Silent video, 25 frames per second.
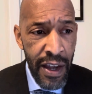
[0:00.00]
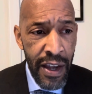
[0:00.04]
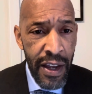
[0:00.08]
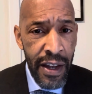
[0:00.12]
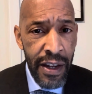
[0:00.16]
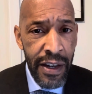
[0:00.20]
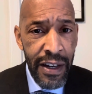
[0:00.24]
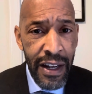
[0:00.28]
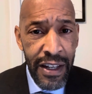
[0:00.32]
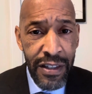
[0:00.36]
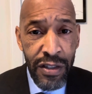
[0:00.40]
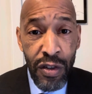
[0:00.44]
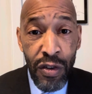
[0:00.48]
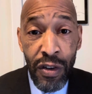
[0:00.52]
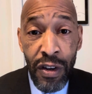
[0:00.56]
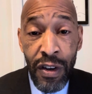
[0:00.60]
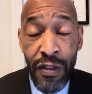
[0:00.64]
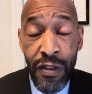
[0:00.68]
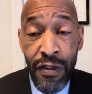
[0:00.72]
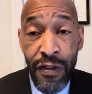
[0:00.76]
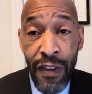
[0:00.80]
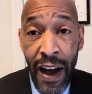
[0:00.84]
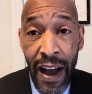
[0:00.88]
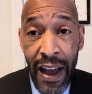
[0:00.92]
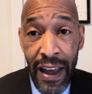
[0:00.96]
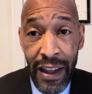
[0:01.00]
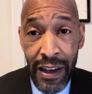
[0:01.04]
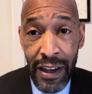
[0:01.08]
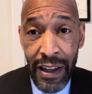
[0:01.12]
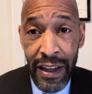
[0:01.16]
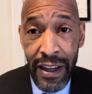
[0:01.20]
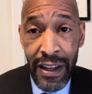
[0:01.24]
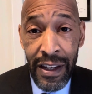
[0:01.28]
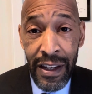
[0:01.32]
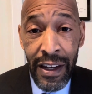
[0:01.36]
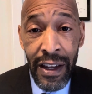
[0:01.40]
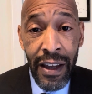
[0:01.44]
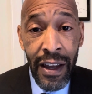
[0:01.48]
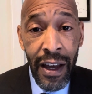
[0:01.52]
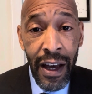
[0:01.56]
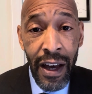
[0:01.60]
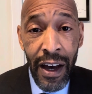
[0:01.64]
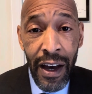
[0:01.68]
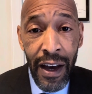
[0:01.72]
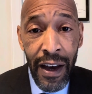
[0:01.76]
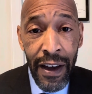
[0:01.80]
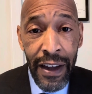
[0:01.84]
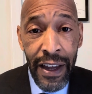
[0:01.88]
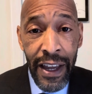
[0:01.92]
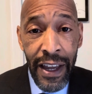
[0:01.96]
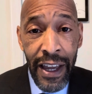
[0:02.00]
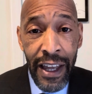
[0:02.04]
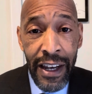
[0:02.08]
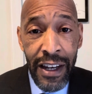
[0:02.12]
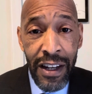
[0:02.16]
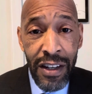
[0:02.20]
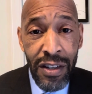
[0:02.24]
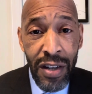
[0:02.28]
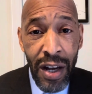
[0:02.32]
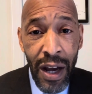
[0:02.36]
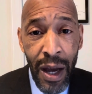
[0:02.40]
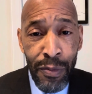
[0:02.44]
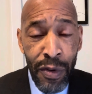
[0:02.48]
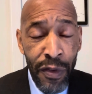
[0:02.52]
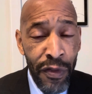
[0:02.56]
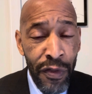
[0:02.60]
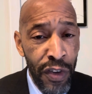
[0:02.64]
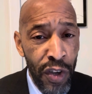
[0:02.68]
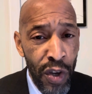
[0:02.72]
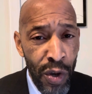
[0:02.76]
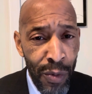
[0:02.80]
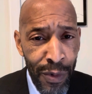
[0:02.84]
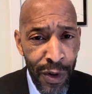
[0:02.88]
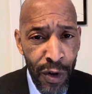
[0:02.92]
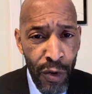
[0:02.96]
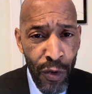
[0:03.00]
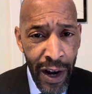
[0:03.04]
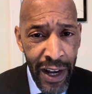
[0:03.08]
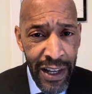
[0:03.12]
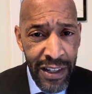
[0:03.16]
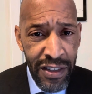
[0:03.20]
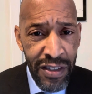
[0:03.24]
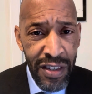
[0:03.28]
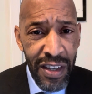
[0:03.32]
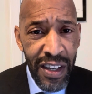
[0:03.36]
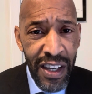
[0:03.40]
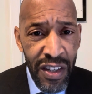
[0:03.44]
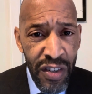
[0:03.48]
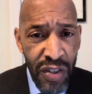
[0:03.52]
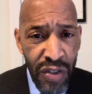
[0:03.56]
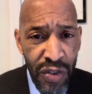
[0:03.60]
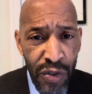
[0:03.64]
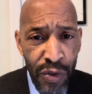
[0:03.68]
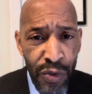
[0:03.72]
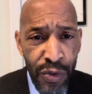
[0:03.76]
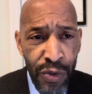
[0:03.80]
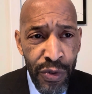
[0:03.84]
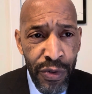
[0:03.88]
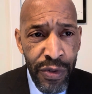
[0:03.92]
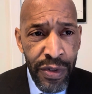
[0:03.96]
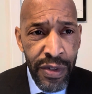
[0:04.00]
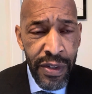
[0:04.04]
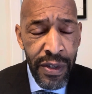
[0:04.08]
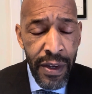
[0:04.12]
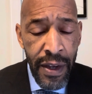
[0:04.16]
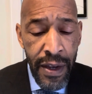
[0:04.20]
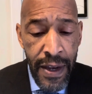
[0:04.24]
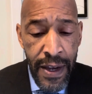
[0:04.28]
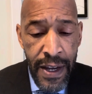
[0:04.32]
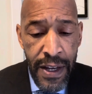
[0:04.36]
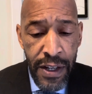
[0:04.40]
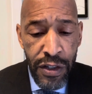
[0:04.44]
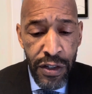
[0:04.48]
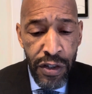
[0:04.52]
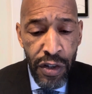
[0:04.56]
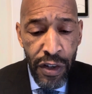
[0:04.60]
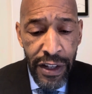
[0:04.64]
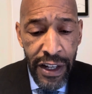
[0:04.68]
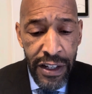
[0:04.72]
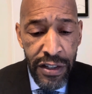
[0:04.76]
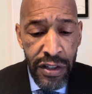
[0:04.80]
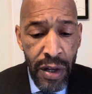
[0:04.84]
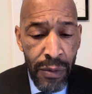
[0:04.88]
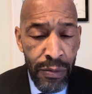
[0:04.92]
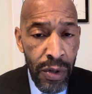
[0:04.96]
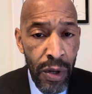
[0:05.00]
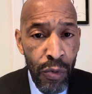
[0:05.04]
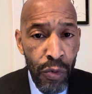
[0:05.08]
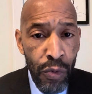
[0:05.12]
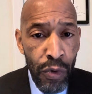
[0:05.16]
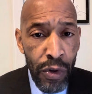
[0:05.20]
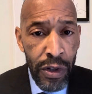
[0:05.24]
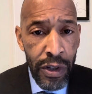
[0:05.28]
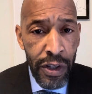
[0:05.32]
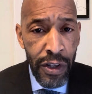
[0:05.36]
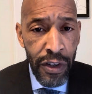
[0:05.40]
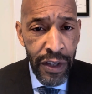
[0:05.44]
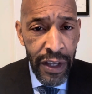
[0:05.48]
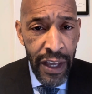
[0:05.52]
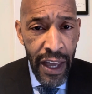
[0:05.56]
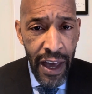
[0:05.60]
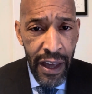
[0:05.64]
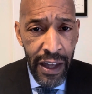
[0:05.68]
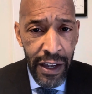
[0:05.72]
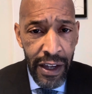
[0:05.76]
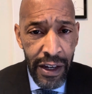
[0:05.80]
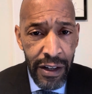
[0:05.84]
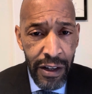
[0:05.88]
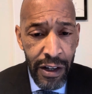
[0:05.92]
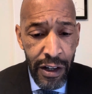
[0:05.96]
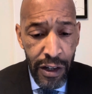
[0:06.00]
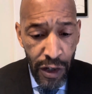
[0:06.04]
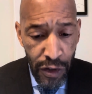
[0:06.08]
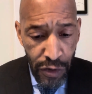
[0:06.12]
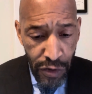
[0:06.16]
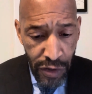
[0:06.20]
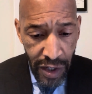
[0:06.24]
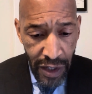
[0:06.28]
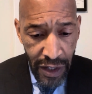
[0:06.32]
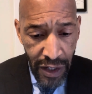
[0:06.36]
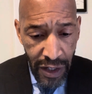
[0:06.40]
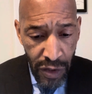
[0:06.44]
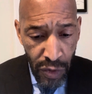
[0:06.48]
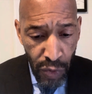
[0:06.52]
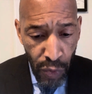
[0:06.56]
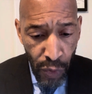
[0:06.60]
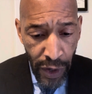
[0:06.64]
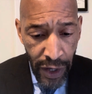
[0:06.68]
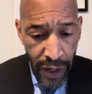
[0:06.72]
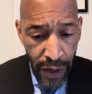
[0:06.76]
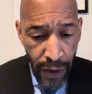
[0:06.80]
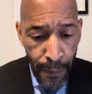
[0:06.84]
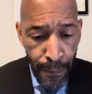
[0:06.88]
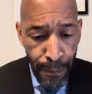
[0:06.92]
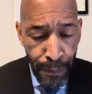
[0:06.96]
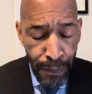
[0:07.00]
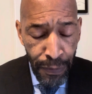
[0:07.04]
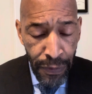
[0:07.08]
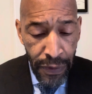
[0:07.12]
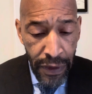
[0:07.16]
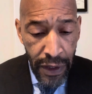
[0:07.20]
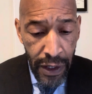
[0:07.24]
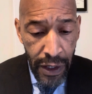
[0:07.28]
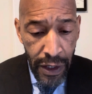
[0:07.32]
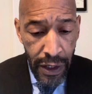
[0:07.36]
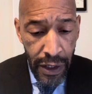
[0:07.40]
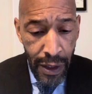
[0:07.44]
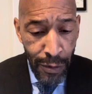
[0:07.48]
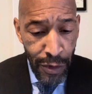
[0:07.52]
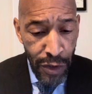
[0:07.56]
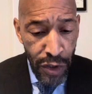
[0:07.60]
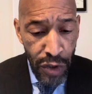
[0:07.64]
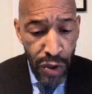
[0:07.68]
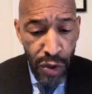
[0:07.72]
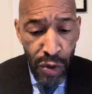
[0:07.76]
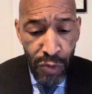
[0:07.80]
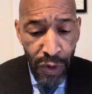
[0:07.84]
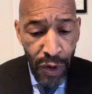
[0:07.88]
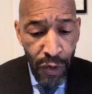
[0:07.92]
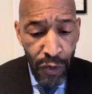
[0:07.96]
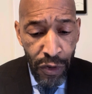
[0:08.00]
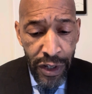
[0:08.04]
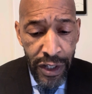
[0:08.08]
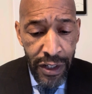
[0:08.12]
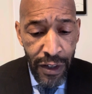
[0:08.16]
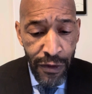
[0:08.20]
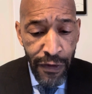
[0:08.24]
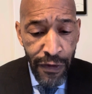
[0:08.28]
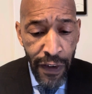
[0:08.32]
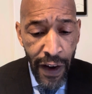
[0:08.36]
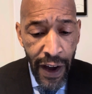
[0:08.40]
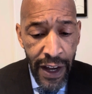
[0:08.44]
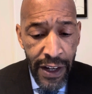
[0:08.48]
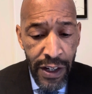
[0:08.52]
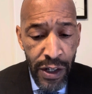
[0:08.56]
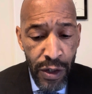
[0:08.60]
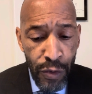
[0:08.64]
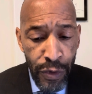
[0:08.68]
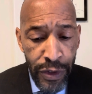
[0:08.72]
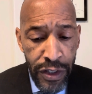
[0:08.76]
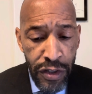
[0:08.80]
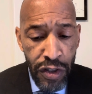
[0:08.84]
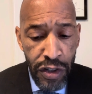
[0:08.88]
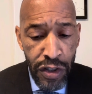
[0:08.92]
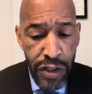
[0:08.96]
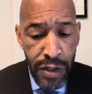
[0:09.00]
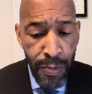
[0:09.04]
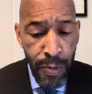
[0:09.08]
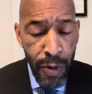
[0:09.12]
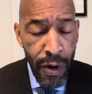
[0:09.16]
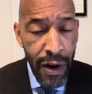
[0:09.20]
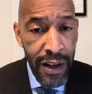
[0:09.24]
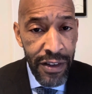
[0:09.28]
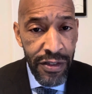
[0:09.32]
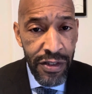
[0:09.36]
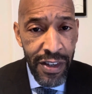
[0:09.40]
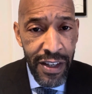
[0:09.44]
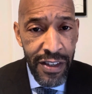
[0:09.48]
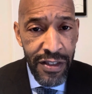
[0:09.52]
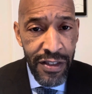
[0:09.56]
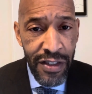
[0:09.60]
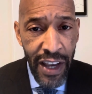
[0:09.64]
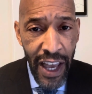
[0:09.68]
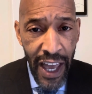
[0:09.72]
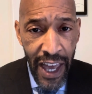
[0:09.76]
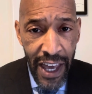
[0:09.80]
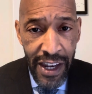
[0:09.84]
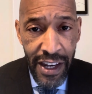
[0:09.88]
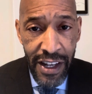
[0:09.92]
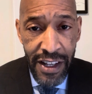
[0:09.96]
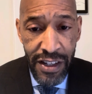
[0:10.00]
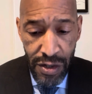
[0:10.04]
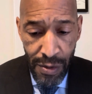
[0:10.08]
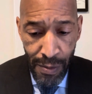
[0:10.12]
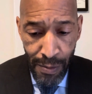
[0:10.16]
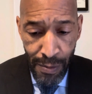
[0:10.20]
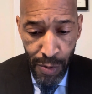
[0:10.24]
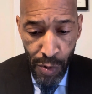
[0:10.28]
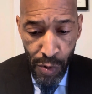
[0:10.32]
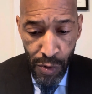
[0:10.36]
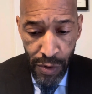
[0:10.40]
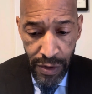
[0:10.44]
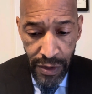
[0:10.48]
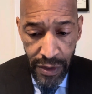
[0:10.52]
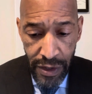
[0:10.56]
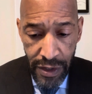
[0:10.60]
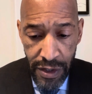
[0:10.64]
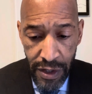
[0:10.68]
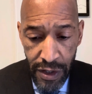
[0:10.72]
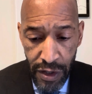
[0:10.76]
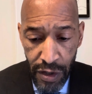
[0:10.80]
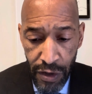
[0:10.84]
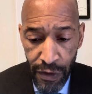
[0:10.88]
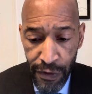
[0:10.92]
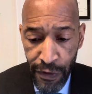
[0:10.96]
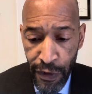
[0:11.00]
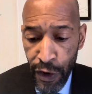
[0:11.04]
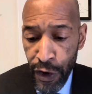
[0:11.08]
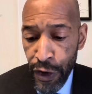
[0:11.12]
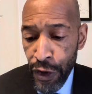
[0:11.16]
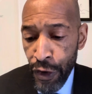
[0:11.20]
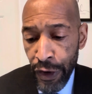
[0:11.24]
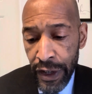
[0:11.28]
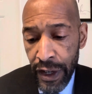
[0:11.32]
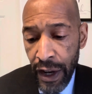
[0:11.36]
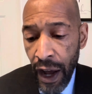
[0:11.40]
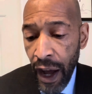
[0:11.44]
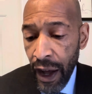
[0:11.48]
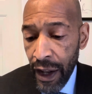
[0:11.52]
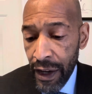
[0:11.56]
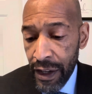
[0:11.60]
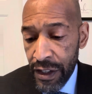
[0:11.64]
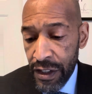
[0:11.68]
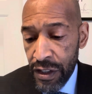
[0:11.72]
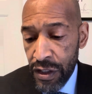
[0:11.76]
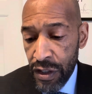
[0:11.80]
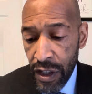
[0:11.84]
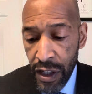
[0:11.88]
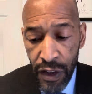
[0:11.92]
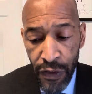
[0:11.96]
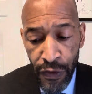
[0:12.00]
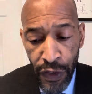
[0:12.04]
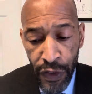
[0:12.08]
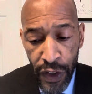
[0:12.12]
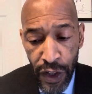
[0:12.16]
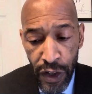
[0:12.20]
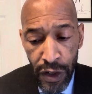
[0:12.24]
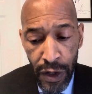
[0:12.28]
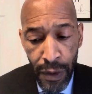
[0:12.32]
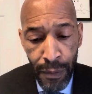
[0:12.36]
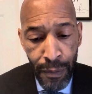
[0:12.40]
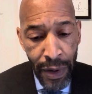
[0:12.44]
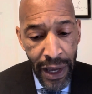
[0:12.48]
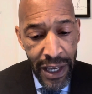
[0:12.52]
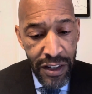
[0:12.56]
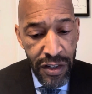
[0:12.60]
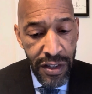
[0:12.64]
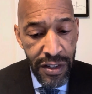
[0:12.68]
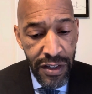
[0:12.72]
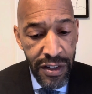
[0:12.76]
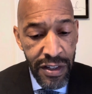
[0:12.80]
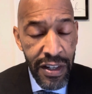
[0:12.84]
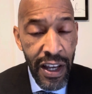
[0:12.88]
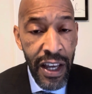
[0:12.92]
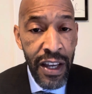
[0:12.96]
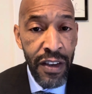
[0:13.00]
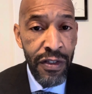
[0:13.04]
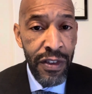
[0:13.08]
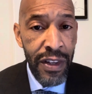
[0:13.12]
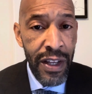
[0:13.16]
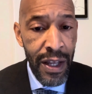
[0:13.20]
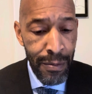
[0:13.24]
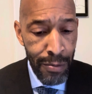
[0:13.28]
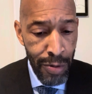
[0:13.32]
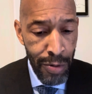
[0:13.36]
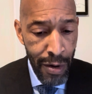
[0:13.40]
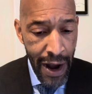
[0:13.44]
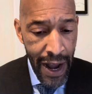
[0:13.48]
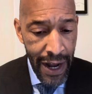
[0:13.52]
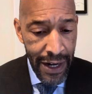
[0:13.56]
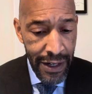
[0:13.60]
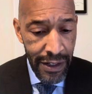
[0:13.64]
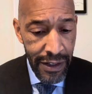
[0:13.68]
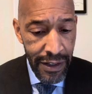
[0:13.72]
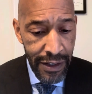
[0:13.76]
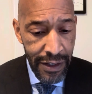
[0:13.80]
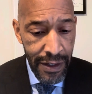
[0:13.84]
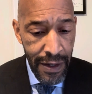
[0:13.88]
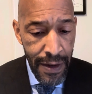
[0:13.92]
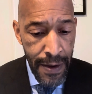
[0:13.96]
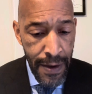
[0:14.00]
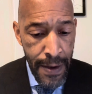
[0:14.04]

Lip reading: that's going to violate any type of human rights issues. So that's something we'll look at closely as well. Number two, we want to define the research process and its importance to furthering knowledge in the field of patient safety and practice.